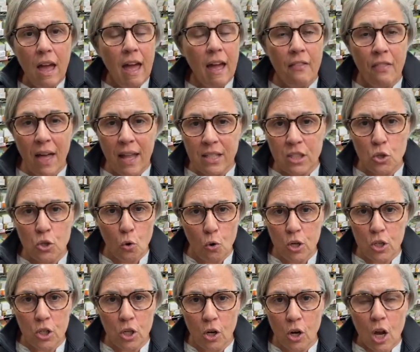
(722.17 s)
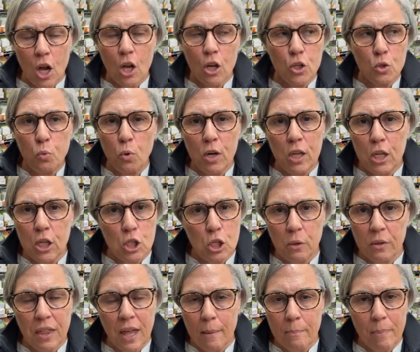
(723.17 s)
And torture because what do you
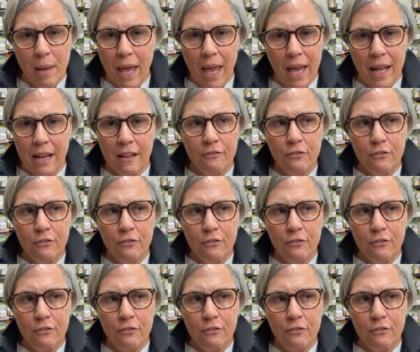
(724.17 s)
do with that bed?